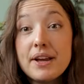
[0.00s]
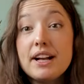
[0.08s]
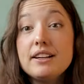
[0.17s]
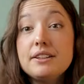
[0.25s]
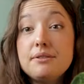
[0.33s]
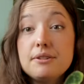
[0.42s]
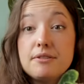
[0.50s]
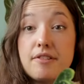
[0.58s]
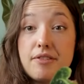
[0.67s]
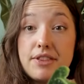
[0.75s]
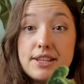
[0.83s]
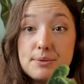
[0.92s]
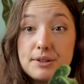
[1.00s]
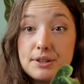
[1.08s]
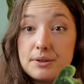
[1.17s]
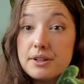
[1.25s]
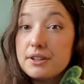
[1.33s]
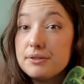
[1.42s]
I'll leave you with this
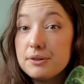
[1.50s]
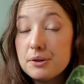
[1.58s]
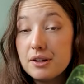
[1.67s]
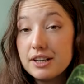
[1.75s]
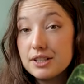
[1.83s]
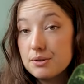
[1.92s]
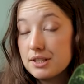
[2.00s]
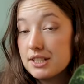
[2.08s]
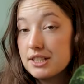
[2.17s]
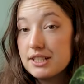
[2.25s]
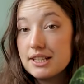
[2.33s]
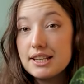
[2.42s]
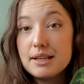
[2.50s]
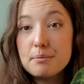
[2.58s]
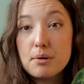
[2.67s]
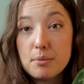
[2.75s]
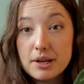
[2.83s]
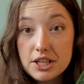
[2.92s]
video if you are interested in
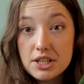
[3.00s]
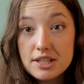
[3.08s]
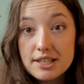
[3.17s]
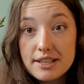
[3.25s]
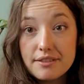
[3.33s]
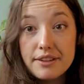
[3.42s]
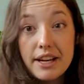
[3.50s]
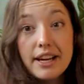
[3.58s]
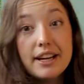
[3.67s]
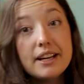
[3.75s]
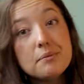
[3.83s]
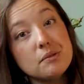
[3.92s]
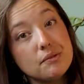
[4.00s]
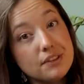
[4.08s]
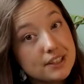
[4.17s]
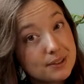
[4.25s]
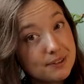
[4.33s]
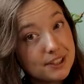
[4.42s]
propagation stuff, and with
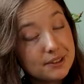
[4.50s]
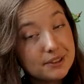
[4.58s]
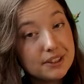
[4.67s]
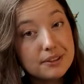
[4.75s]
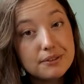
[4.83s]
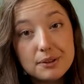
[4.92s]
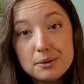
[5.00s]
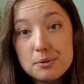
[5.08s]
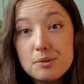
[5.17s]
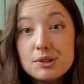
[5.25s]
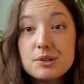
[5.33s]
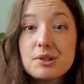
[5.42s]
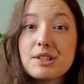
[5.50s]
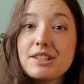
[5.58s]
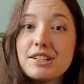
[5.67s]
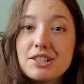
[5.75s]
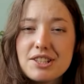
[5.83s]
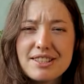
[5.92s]
this video if you want to
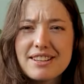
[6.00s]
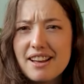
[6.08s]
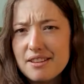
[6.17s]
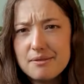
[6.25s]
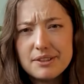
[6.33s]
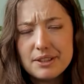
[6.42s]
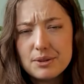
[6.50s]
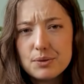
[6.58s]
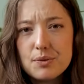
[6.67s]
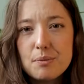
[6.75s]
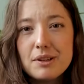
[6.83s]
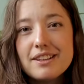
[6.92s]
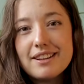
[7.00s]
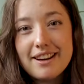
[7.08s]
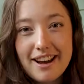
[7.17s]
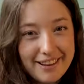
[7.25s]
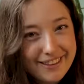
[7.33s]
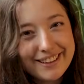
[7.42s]
see just other videos from me that
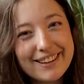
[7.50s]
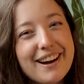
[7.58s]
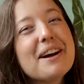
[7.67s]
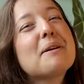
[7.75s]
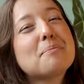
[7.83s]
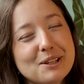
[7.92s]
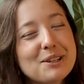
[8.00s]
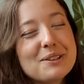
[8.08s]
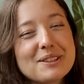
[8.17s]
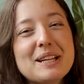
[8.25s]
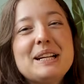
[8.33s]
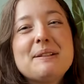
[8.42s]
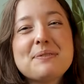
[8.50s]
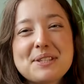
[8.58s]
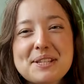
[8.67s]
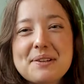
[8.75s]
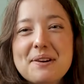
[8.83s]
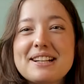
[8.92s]
I think are pretty good.
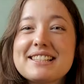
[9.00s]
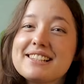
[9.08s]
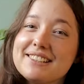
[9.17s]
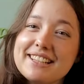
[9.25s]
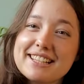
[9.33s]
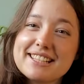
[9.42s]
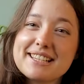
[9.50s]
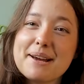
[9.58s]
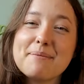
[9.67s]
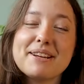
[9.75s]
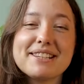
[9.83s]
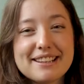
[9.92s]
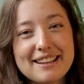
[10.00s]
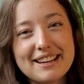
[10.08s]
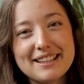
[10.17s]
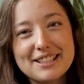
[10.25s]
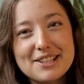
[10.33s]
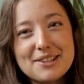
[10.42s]
So I'll see you next time. Until
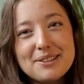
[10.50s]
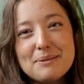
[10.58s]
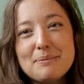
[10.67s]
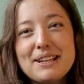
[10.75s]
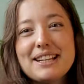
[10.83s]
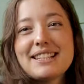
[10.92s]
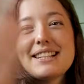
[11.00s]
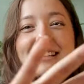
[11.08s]
then, enjoy your plants.